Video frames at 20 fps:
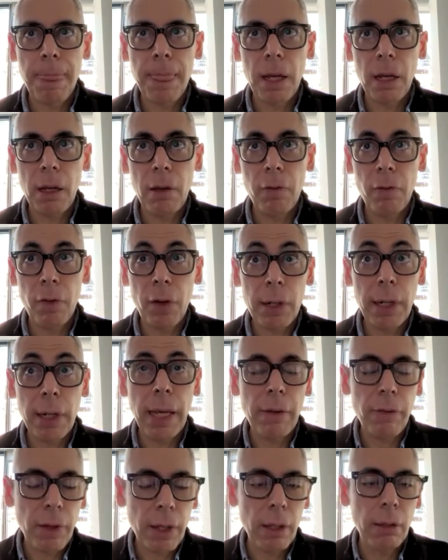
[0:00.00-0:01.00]
very
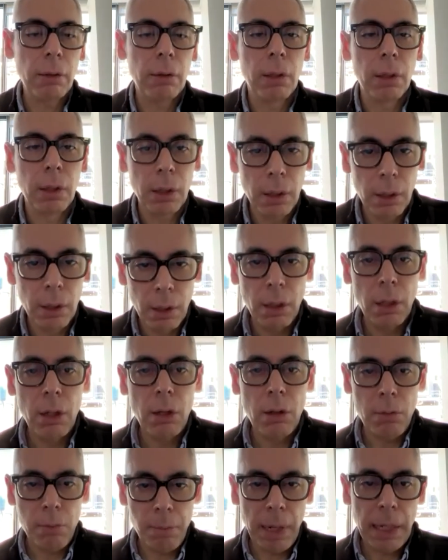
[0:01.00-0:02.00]
heavy
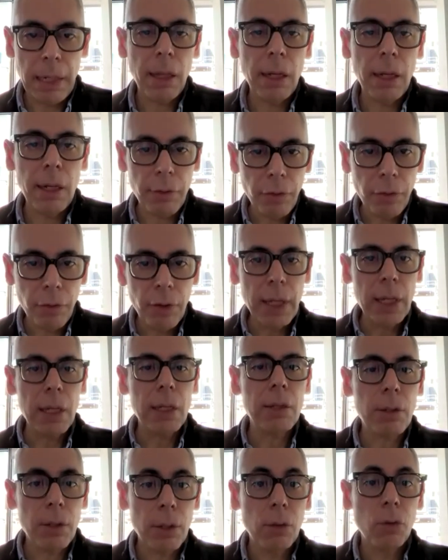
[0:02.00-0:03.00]
monthly
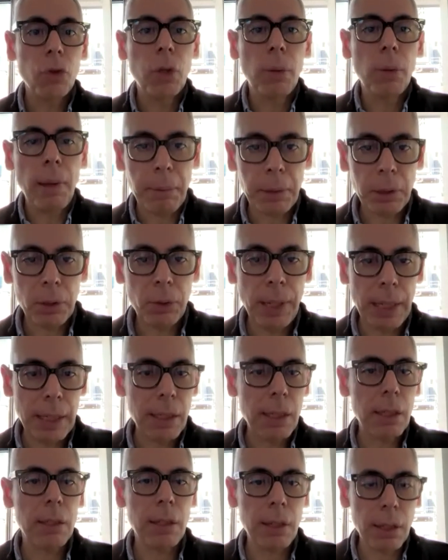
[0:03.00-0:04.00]
fees to be able to
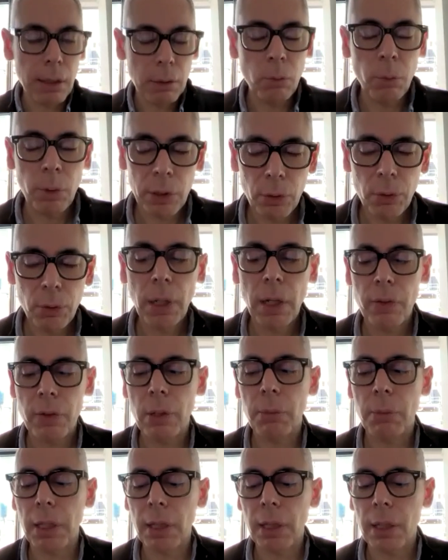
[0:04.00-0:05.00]
access it. We do have
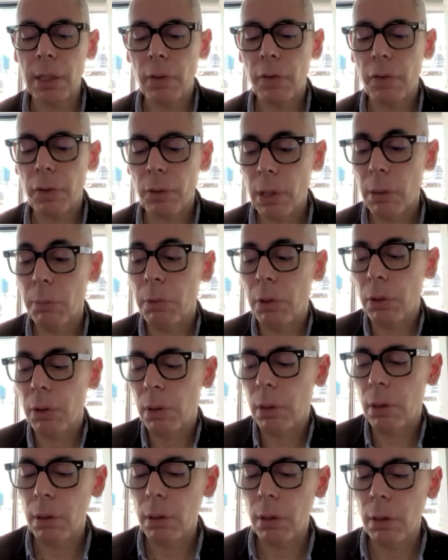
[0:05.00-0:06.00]
something that's affordable
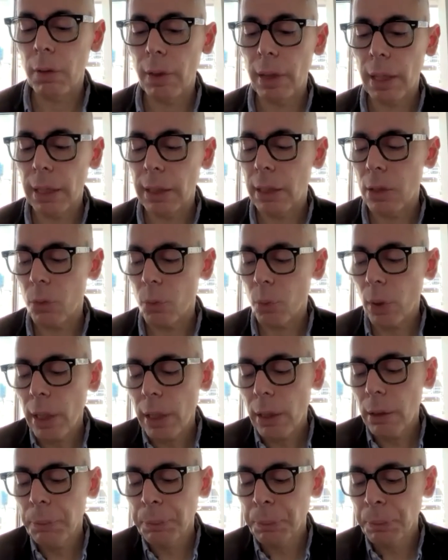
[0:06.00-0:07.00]
on that as
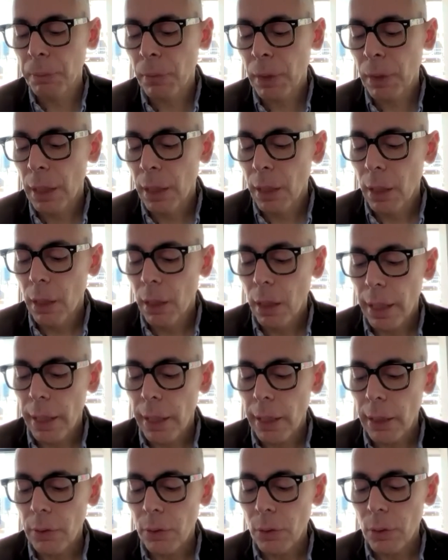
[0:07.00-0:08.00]
well.
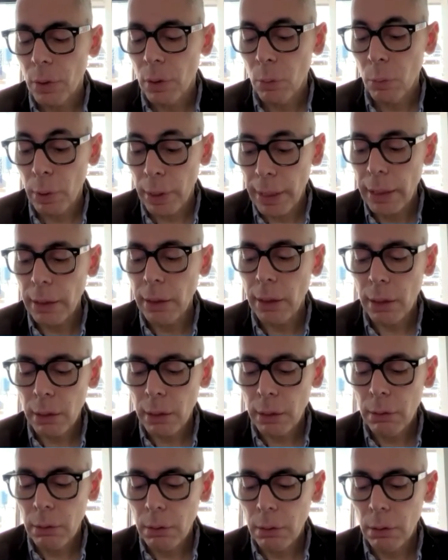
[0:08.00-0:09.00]
And we're
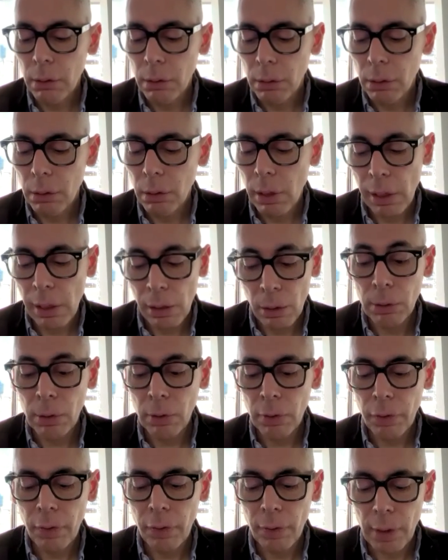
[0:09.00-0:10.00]
getting a lot
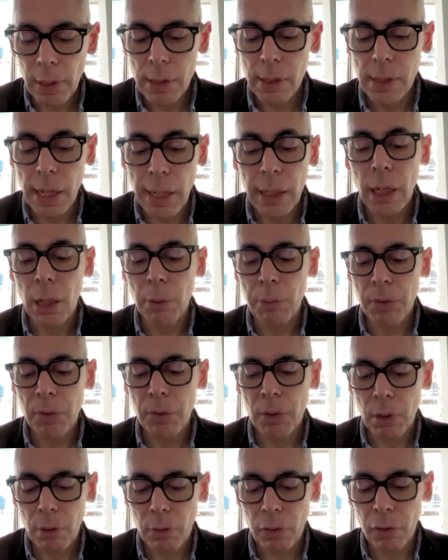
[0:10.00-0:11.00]
of signups
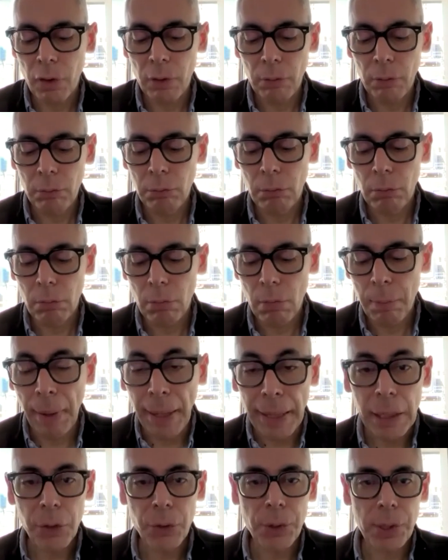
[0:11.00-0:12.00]
from
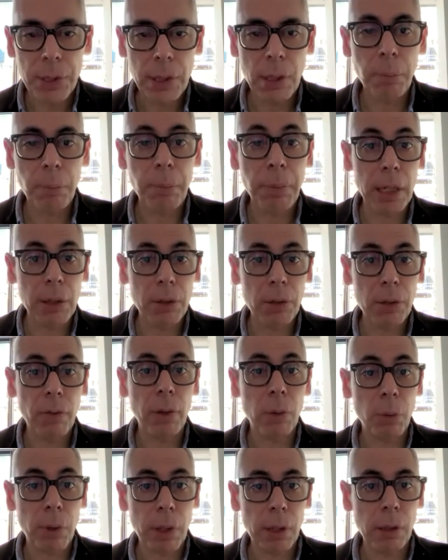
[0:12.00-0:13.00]
many interesting parts of the
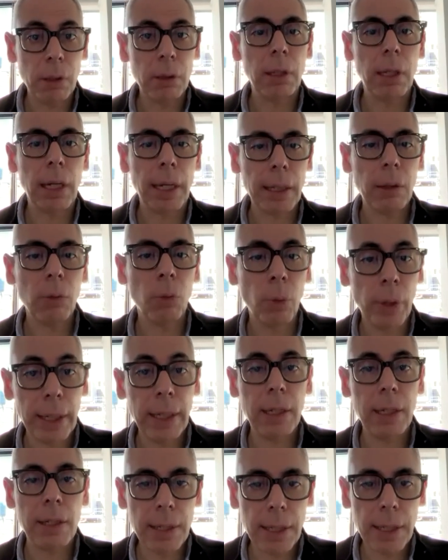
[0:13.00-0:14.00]
world. Like we
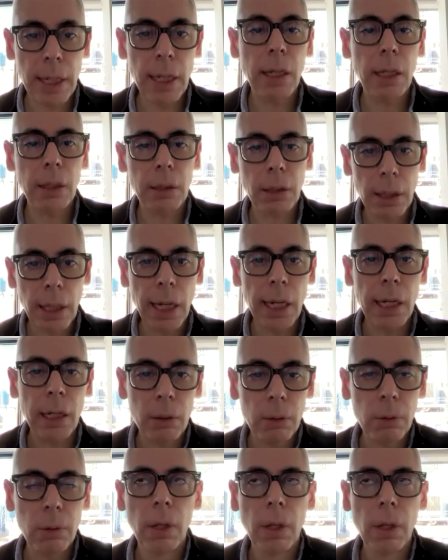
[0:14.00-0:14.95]
can see that now